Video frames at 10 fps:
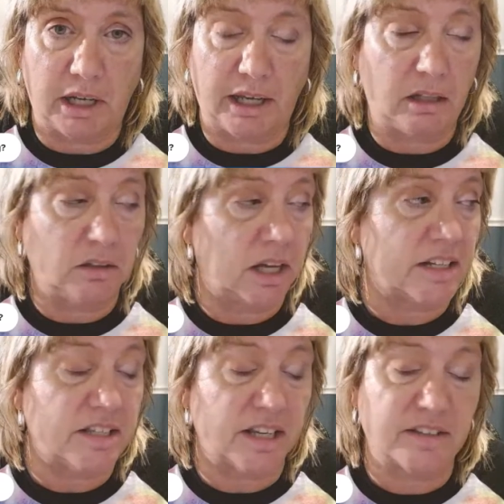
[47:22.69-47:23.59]
I got a lot
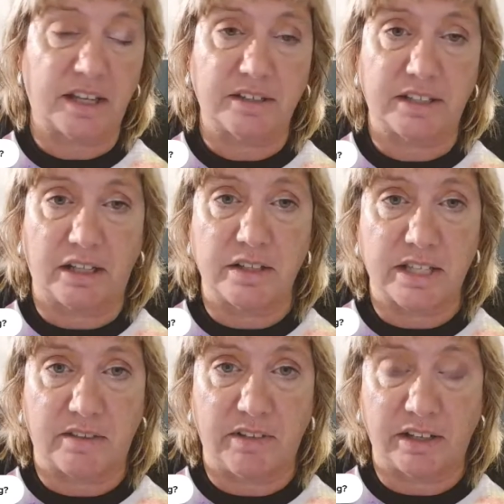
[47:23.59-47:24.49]
of six X L and
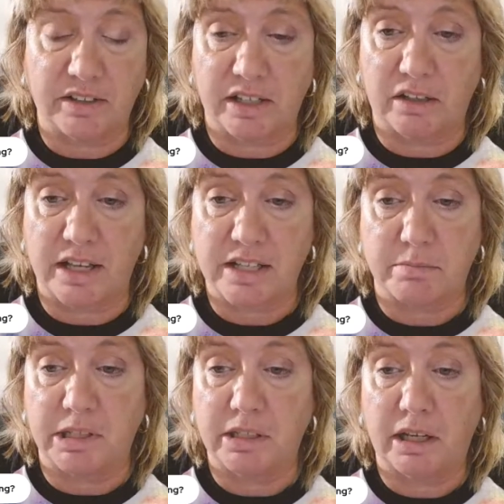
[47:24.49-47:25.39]
seven X L
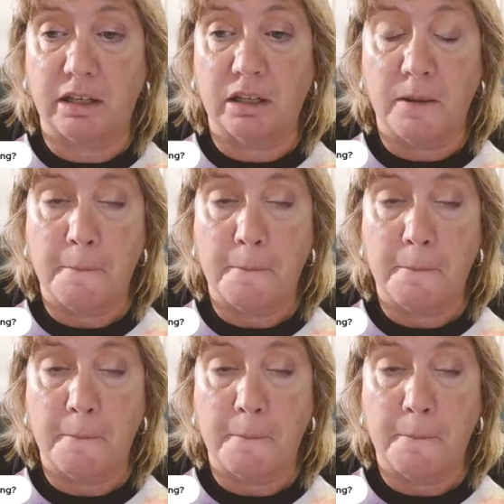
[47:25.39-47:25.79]
last Monday.